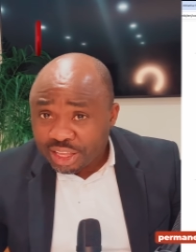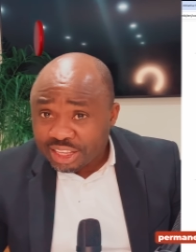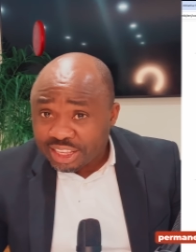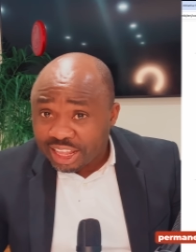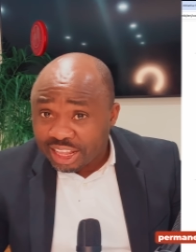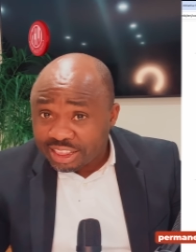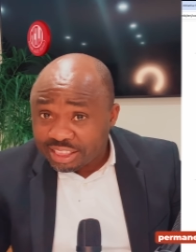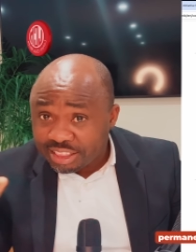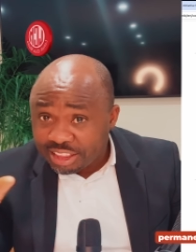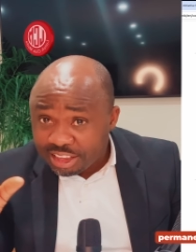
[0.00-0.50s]

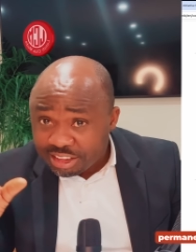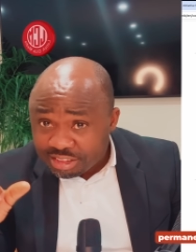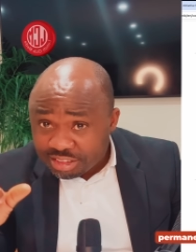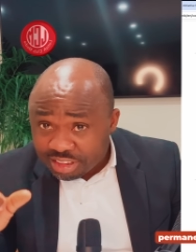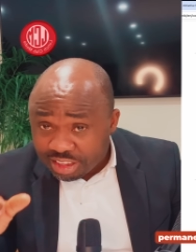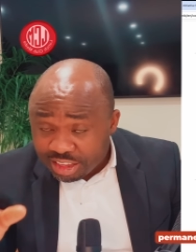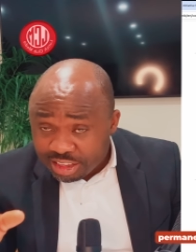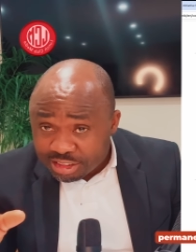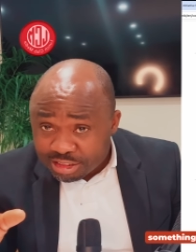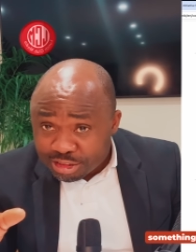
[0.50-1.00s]
Now,
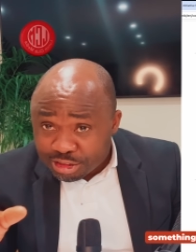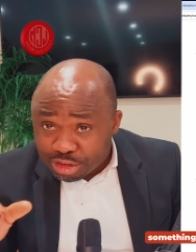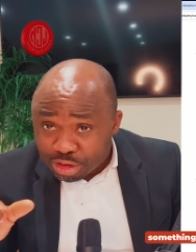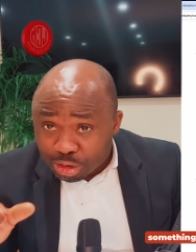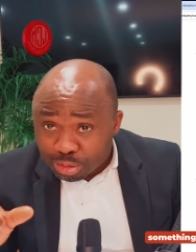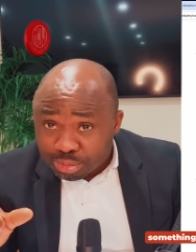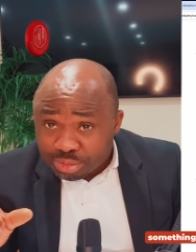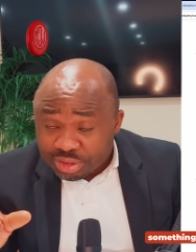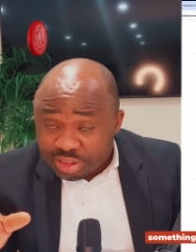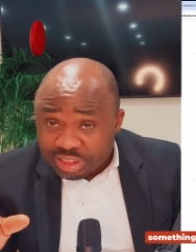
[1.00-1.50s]
this is
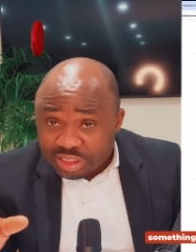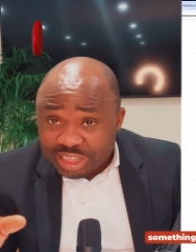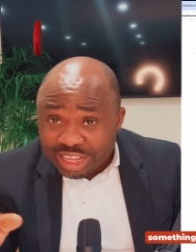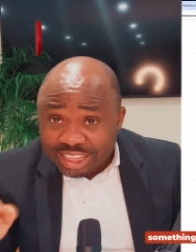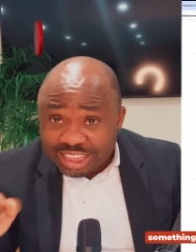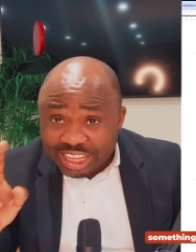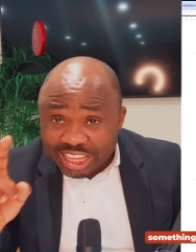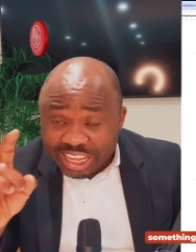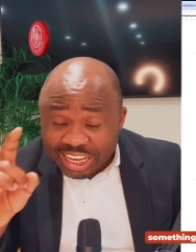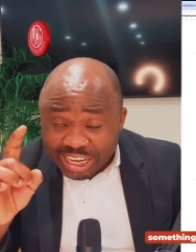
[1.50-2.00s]
something
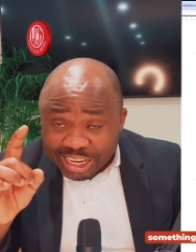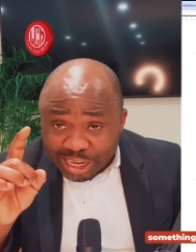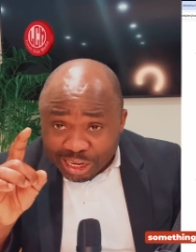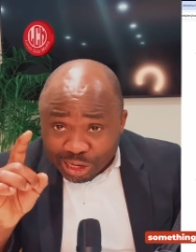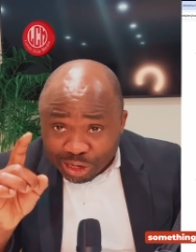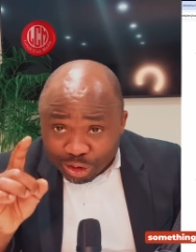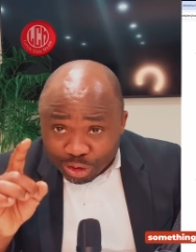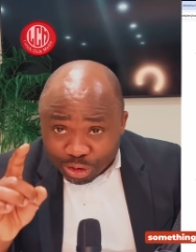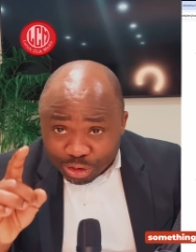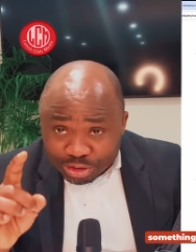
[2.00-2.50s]
that a
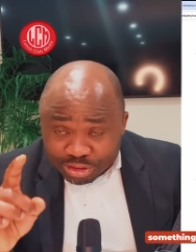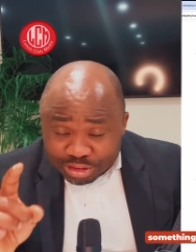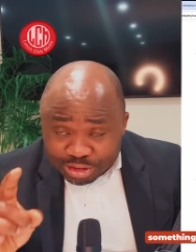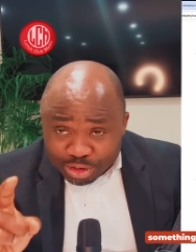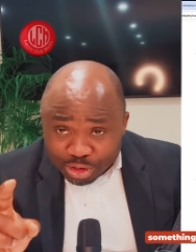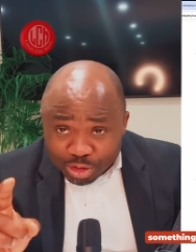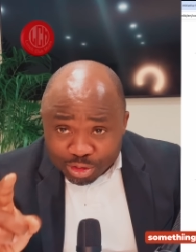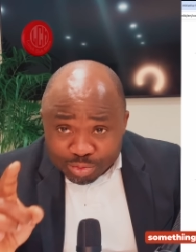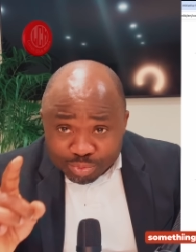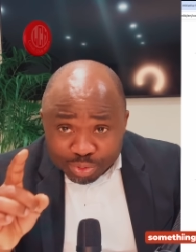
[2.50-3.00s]
lot
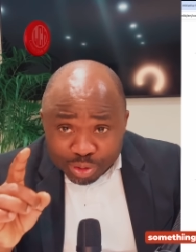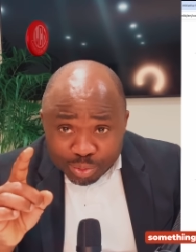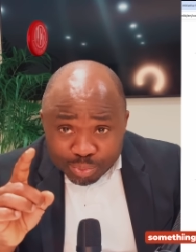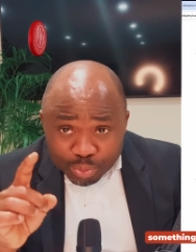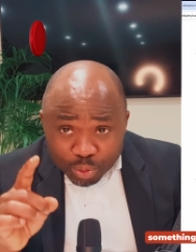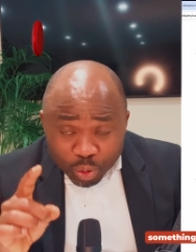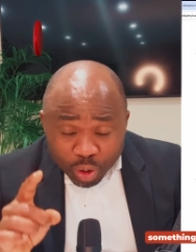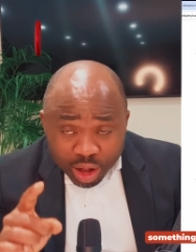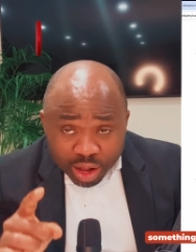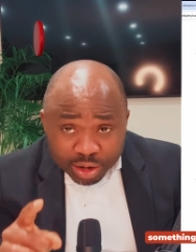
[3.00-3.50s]
of
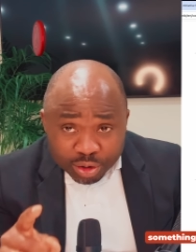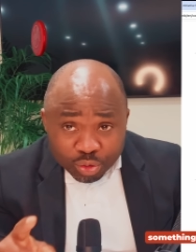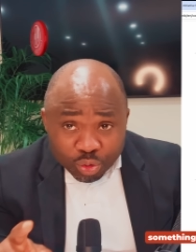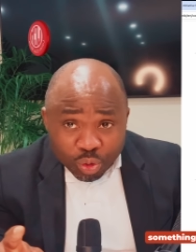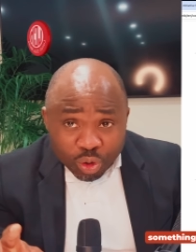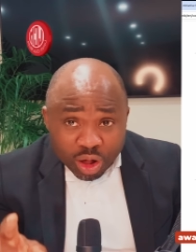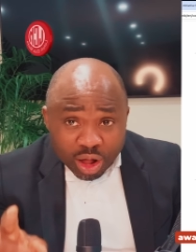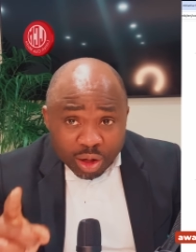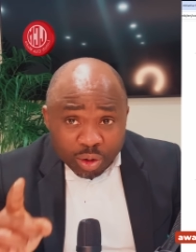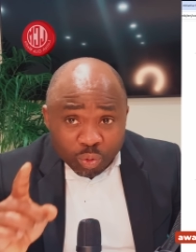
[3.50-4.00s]
people are
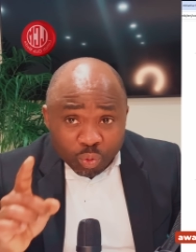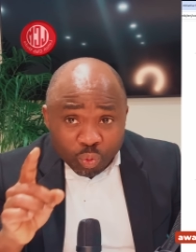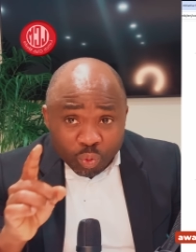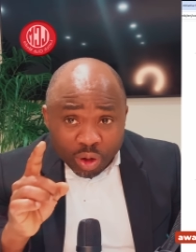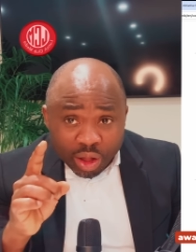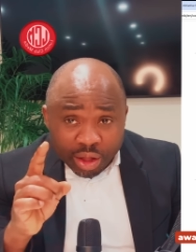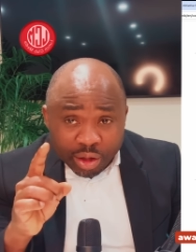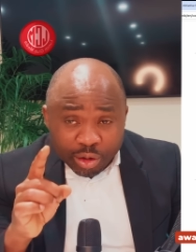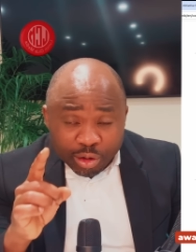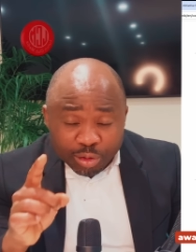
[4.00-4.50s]
not
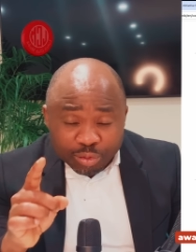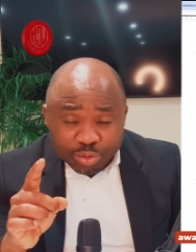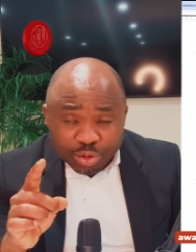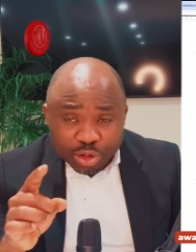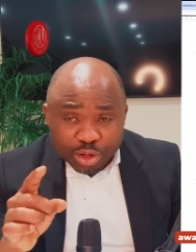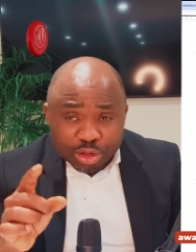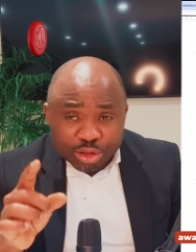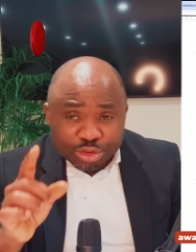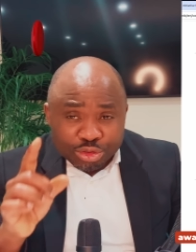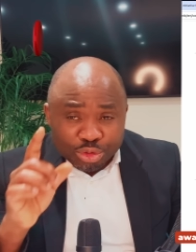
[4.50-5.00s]
aware of,
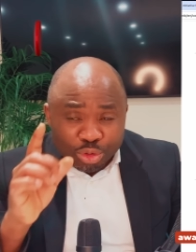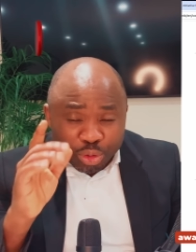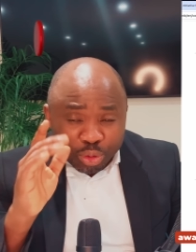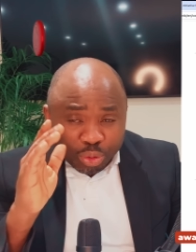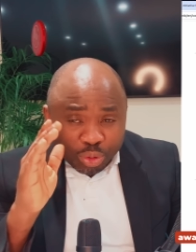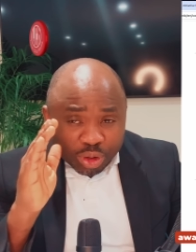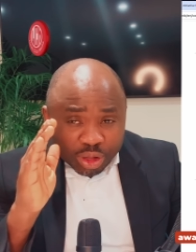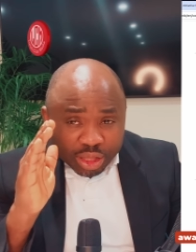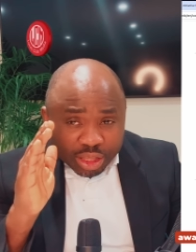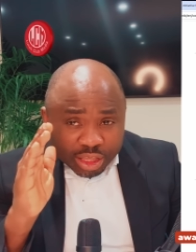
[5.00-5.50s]
so
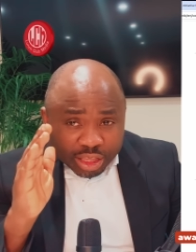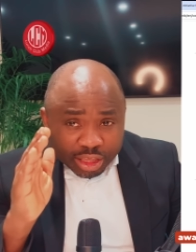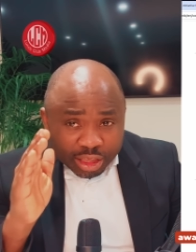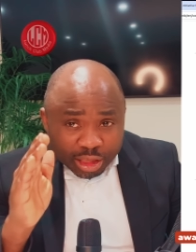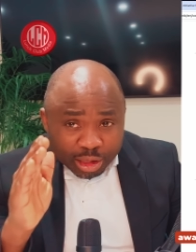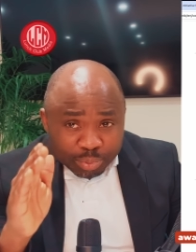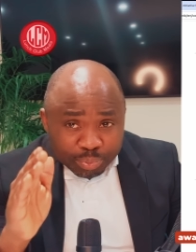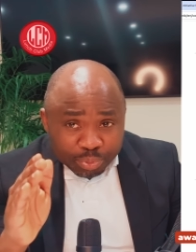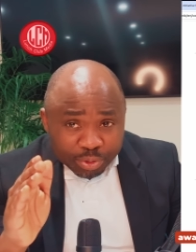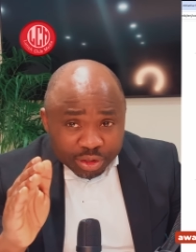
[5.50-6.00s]

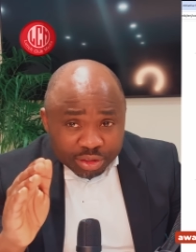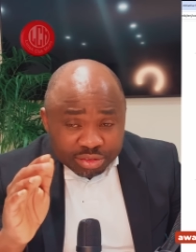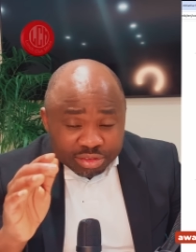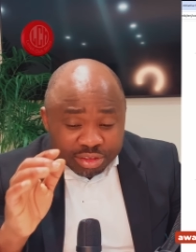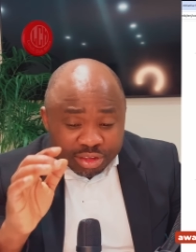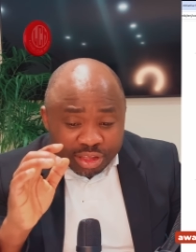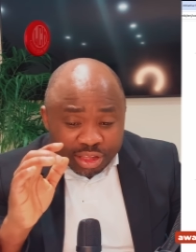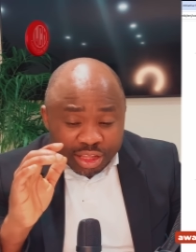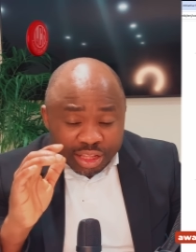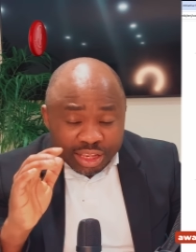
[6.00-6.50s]
keep it
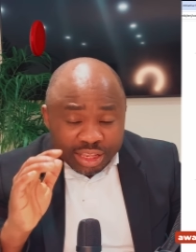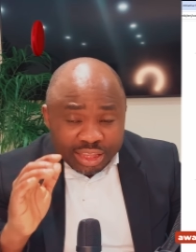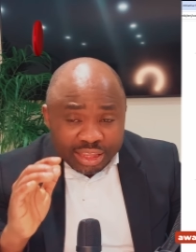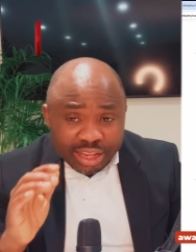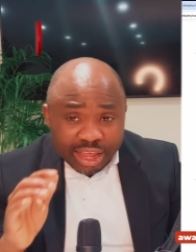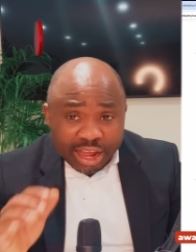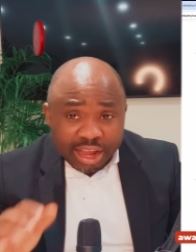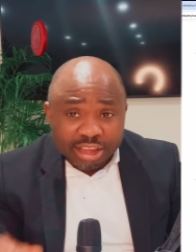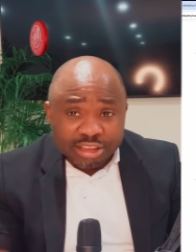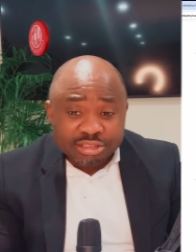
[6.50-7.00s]

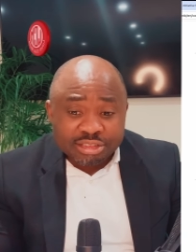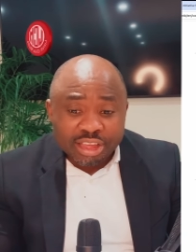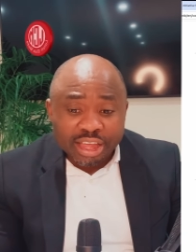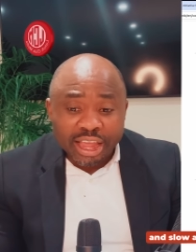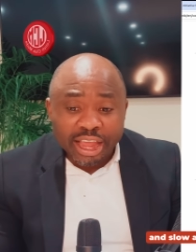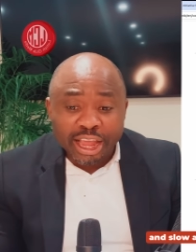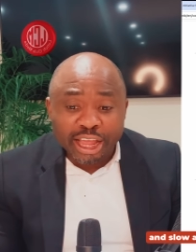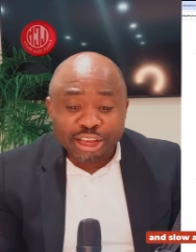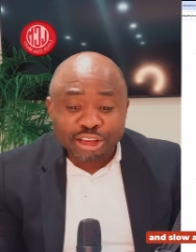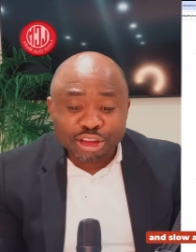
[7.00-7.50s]
nice
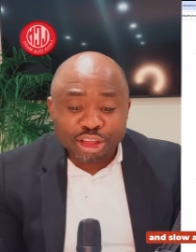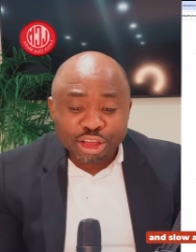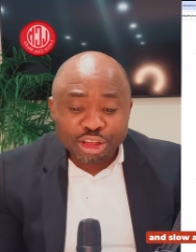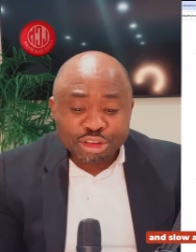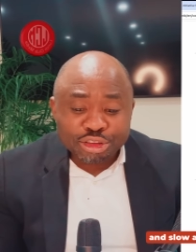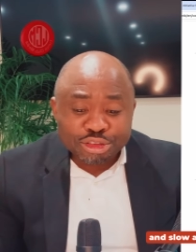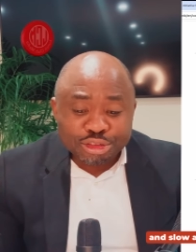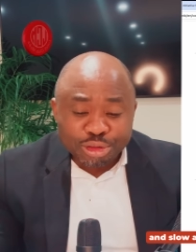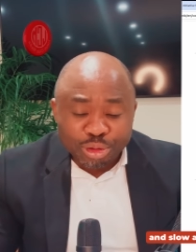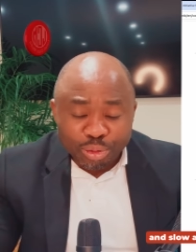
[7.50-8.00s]
and
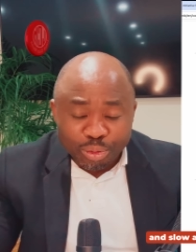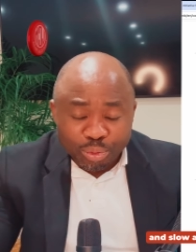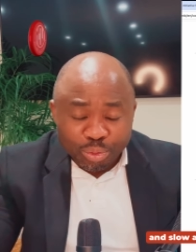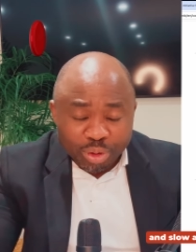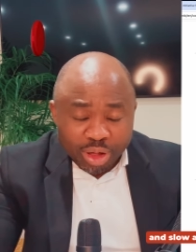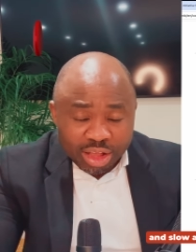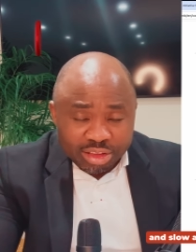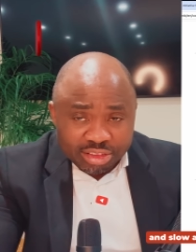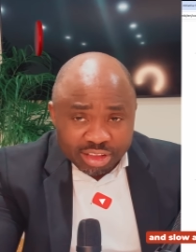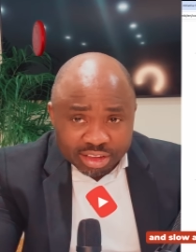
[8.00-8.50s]
slow,
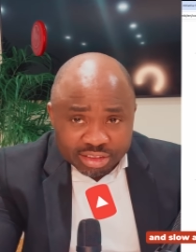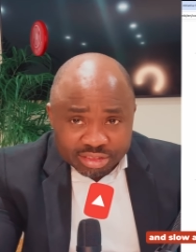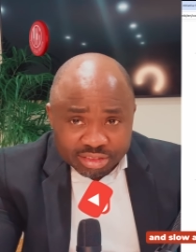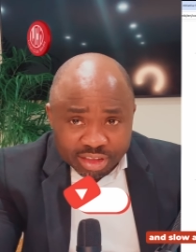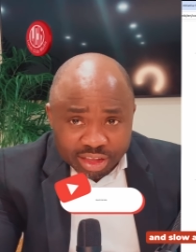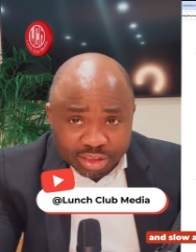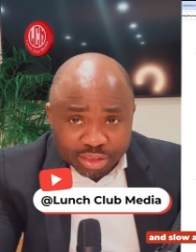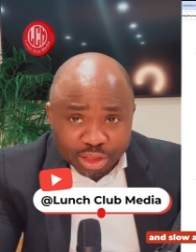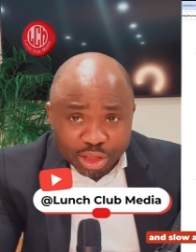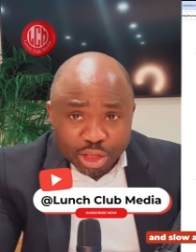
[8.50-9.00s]
as I
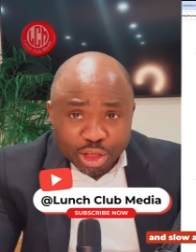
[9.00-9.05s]
said.